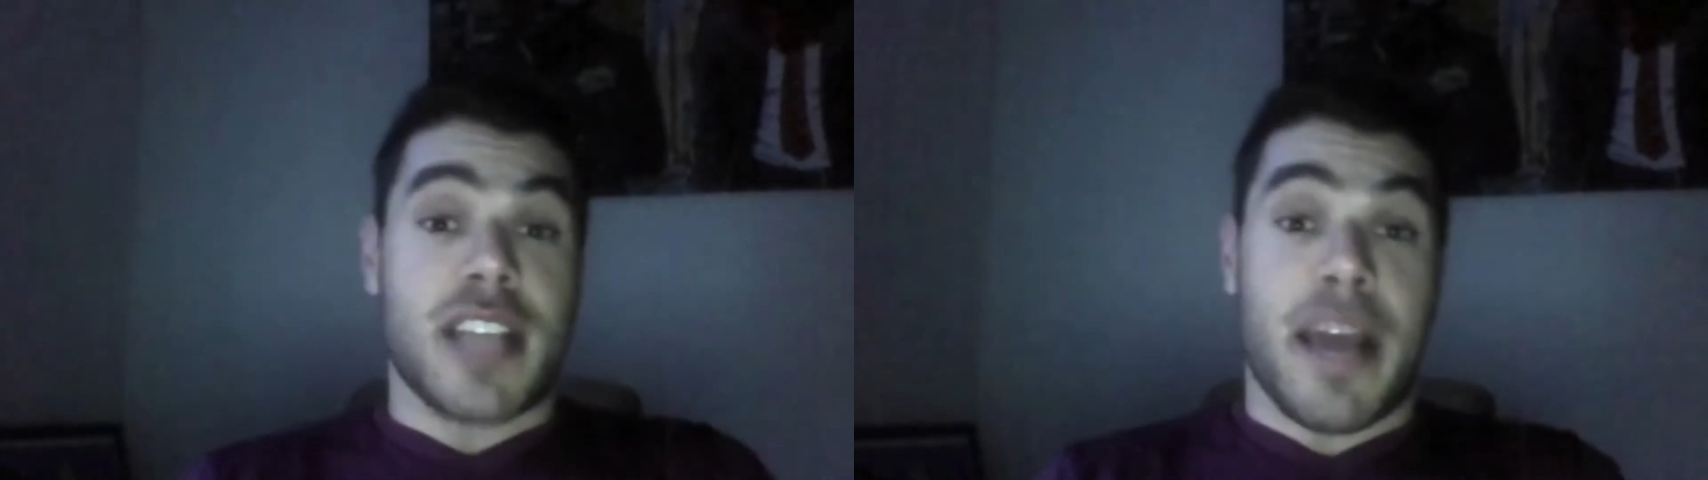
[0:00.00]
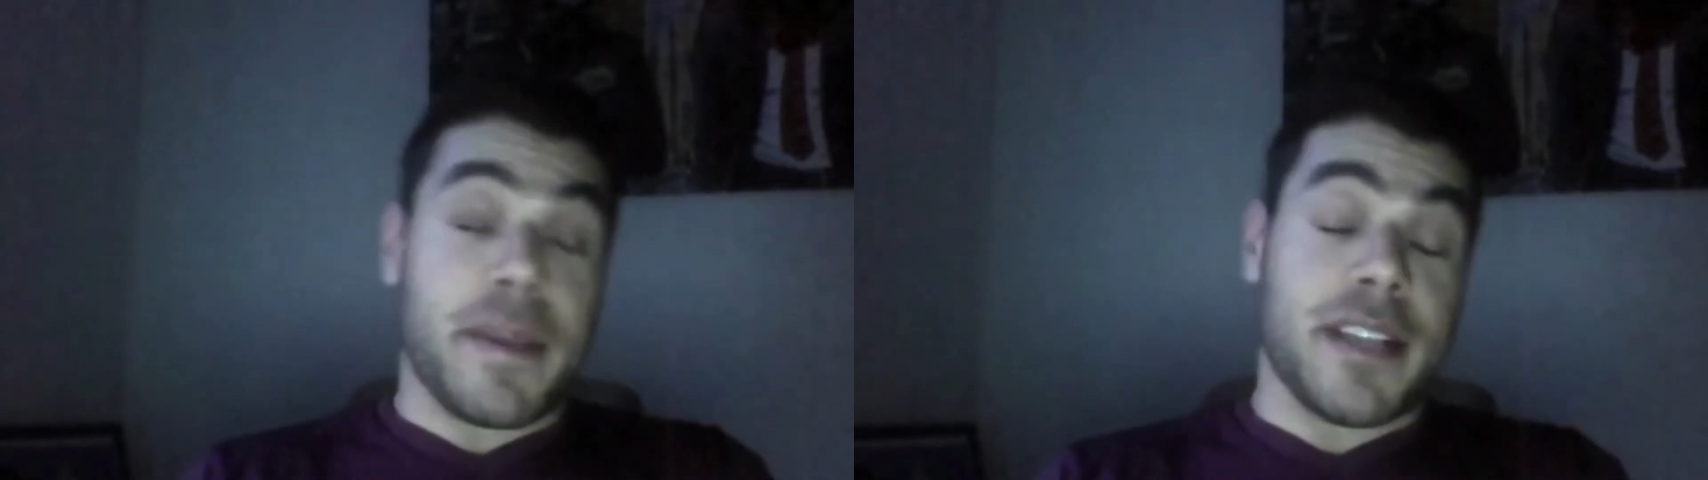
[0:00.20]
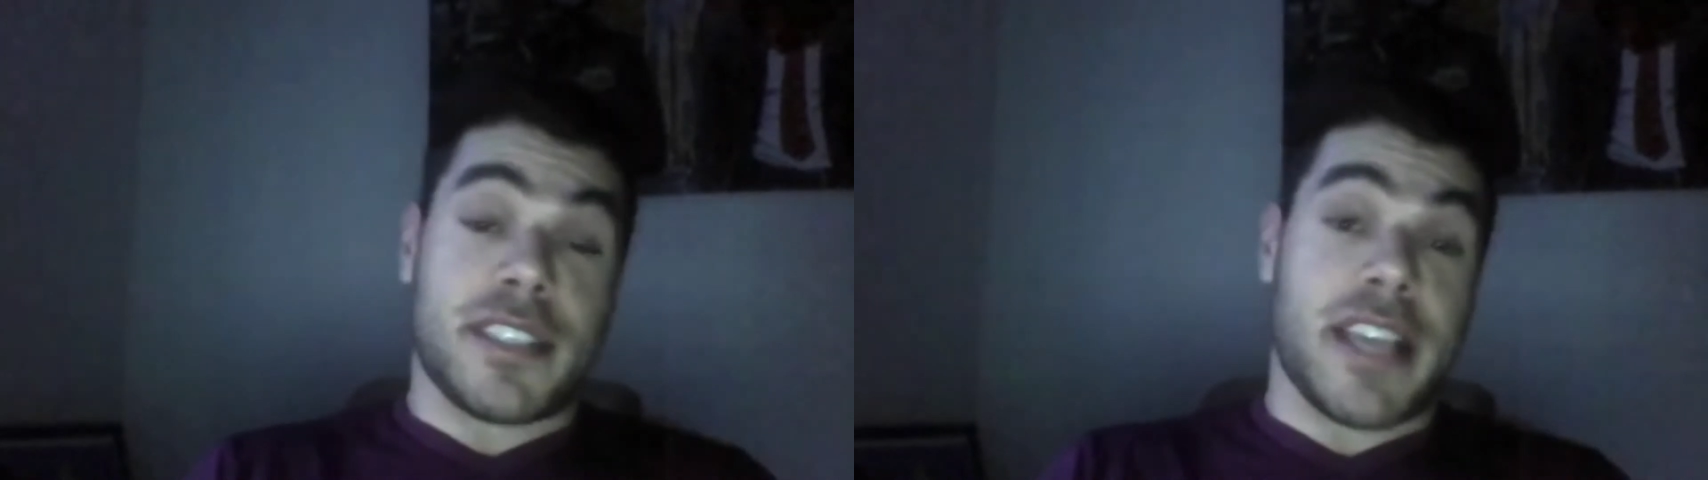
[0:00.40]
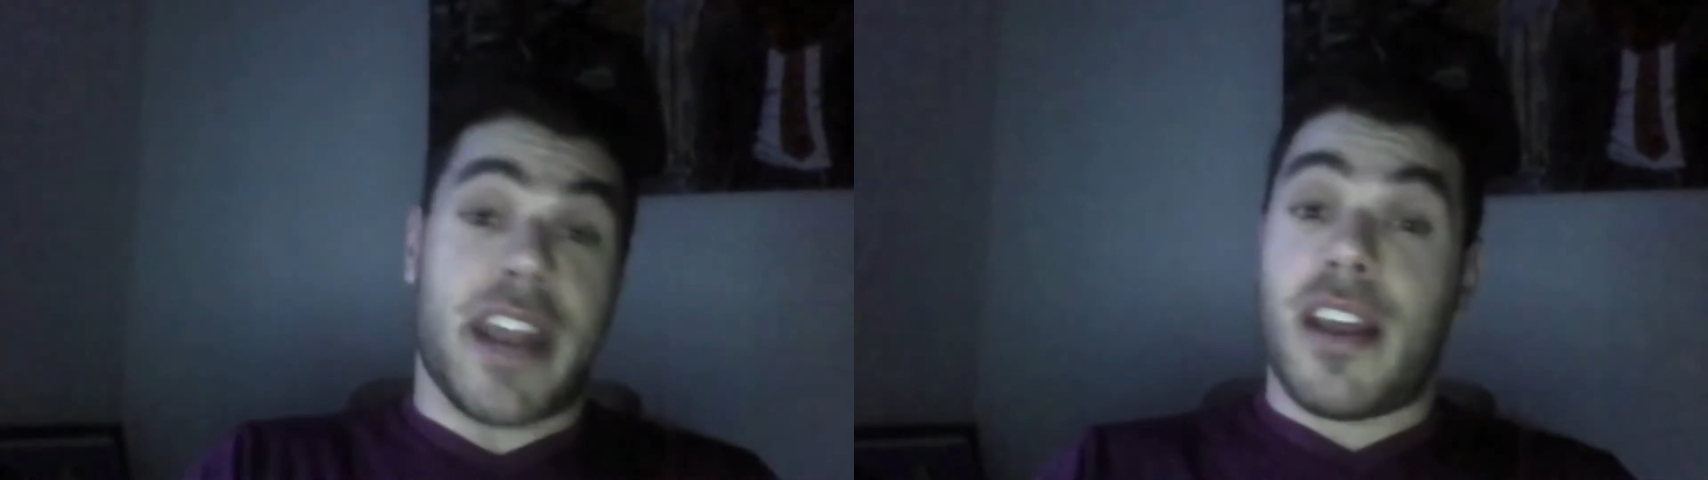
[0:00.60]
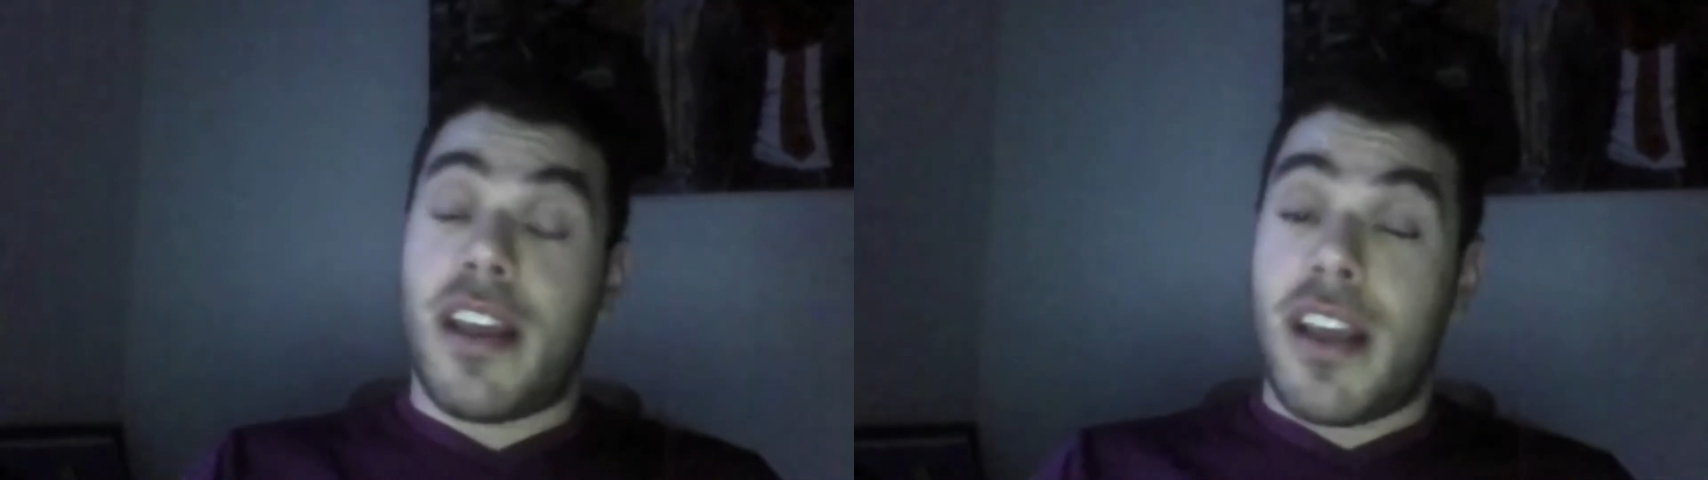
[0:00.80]
That being said,
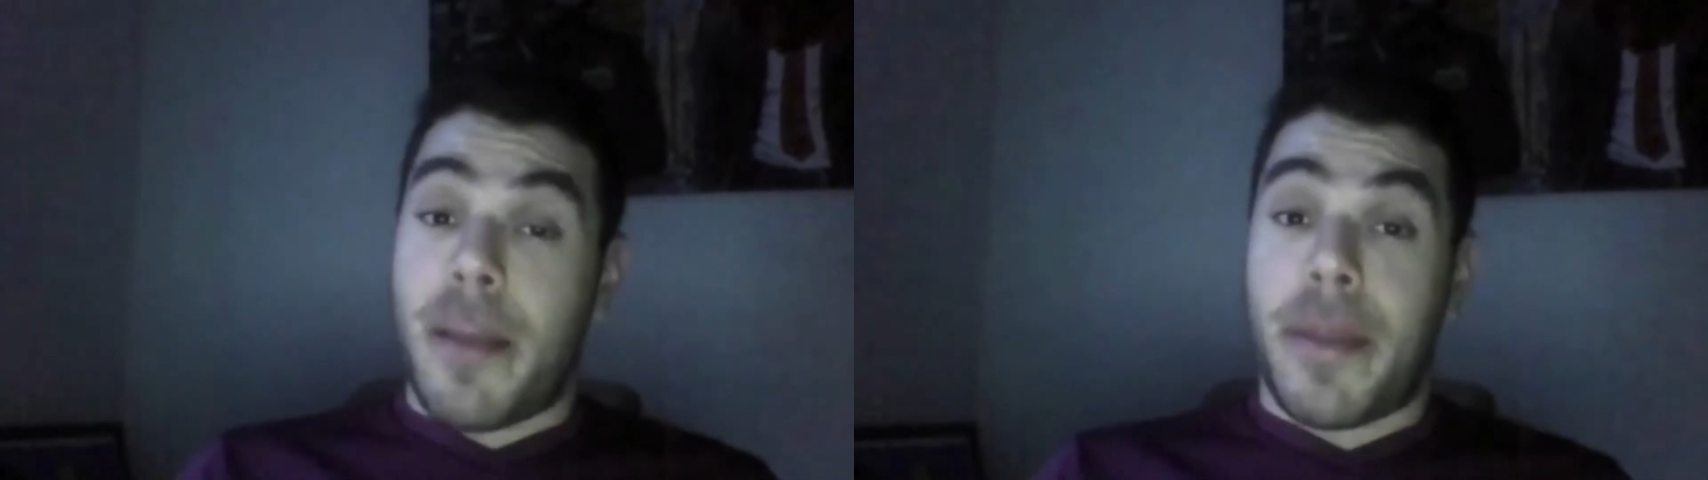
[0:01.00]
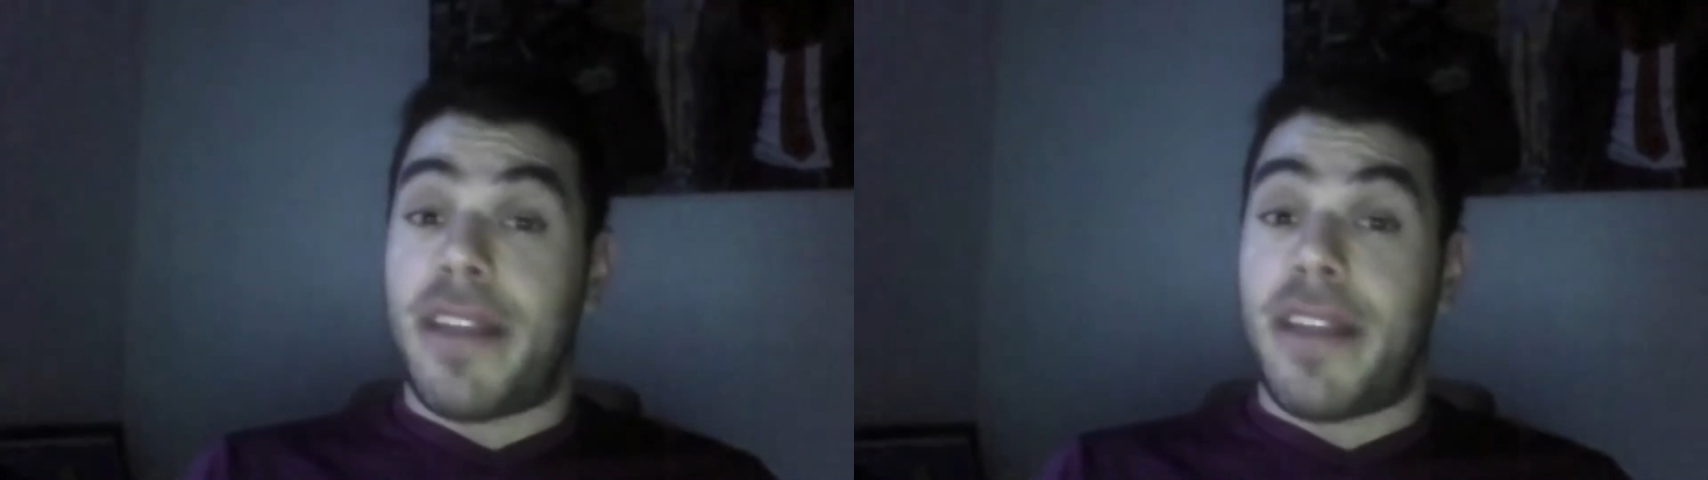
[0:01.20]
I mean,